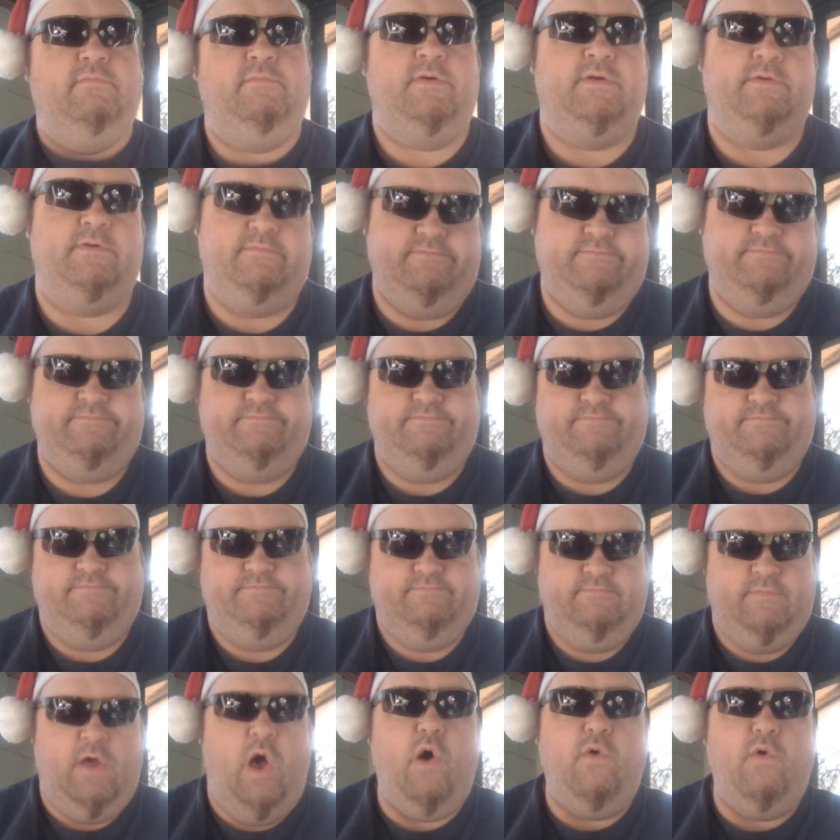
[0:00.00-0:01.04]
But
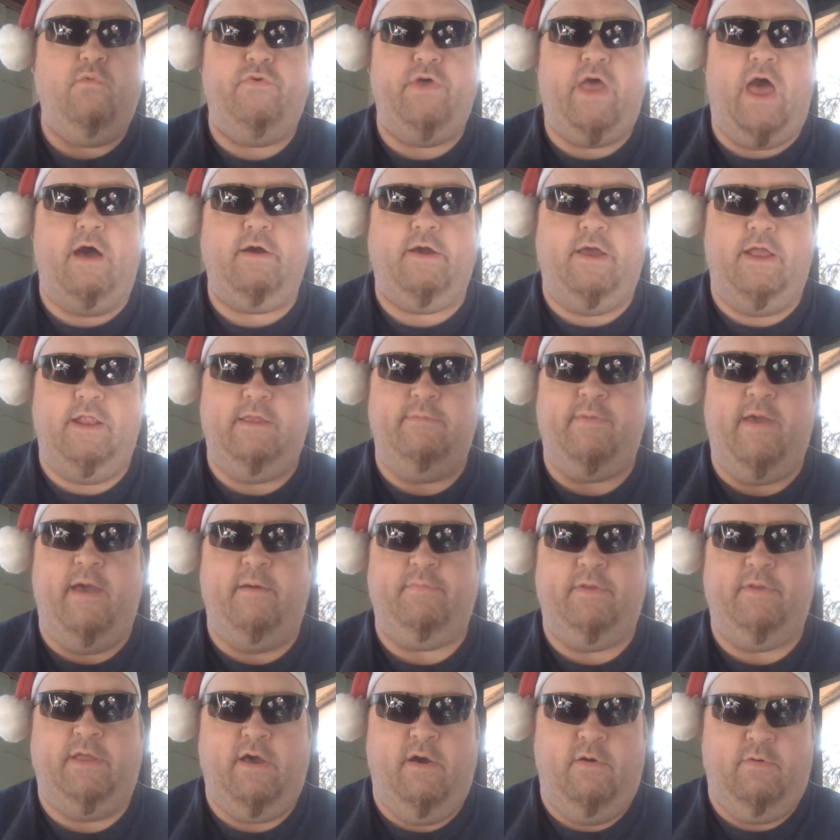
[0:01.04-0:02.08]
hopefully I'll get to be
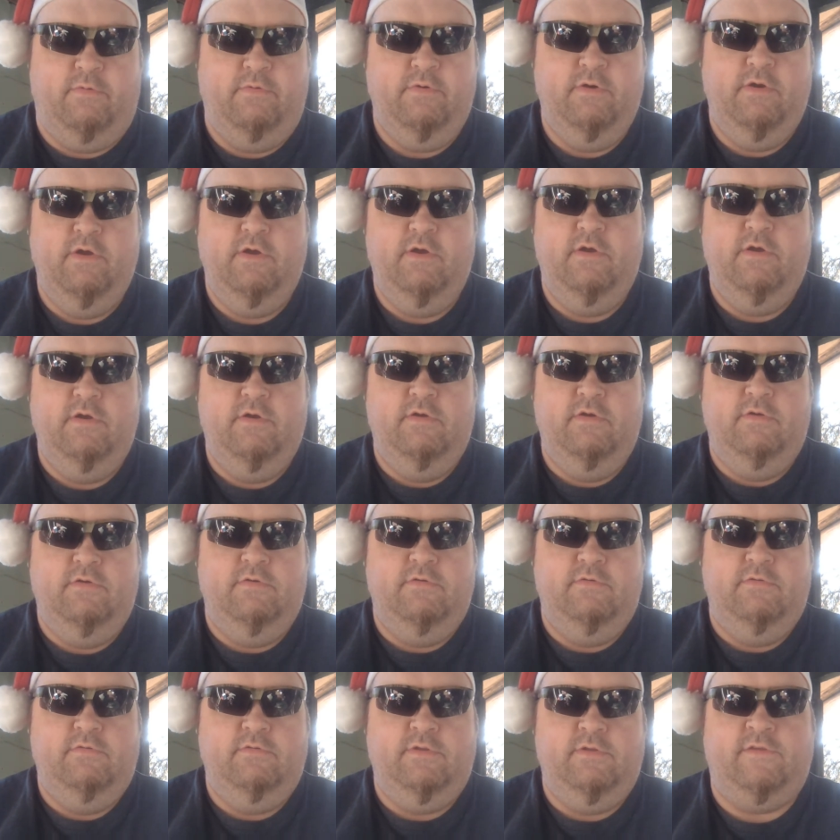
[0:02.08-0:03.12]
able to go
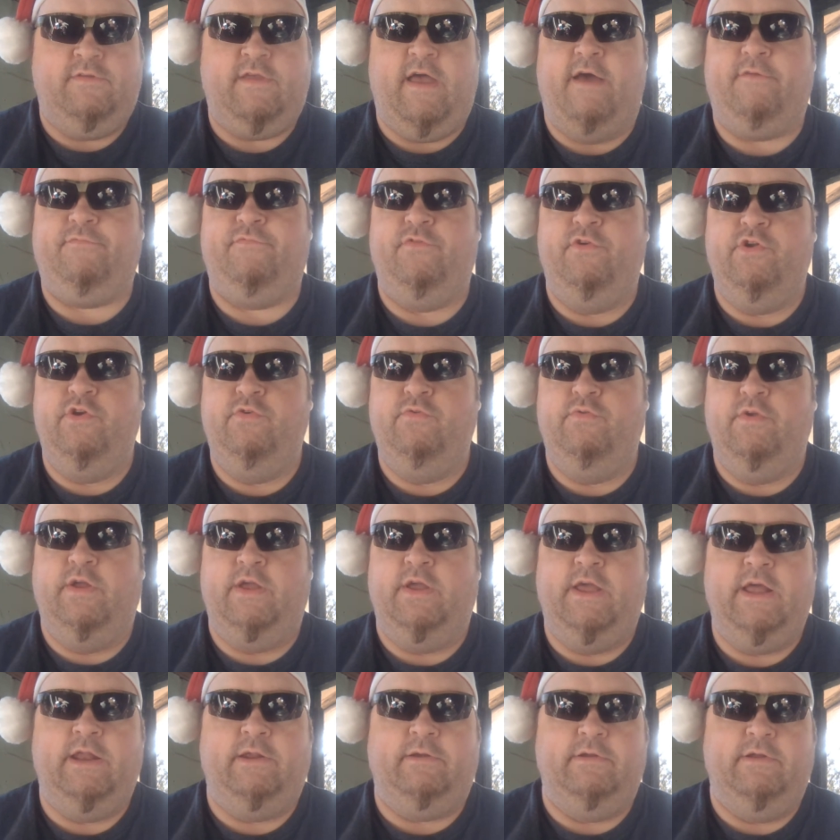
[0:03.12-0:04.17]
this afternoon
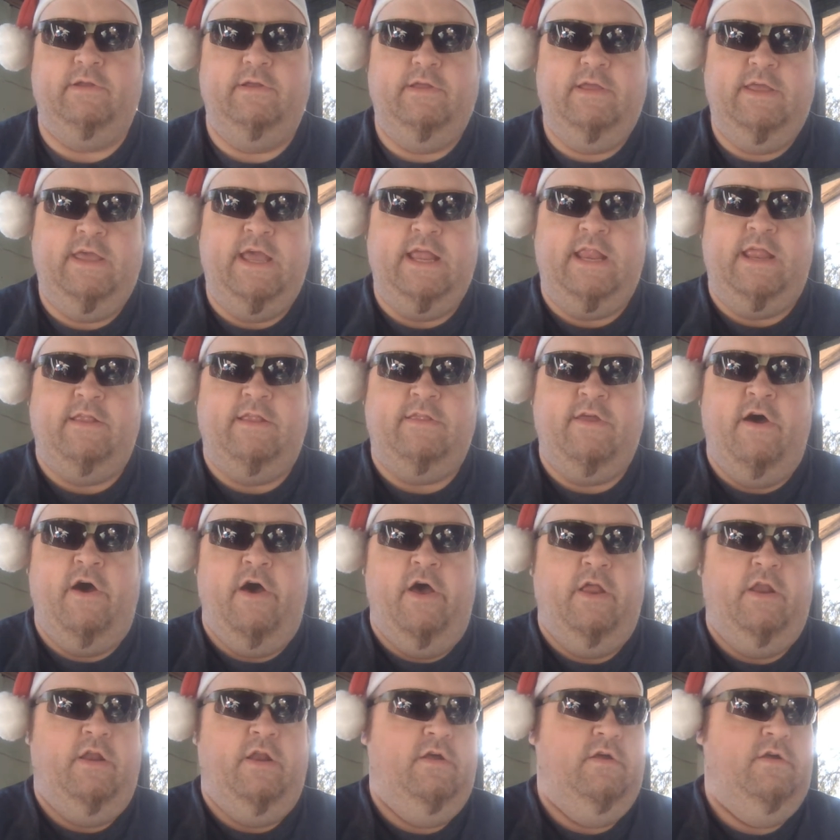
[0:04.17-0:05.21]
and get it done.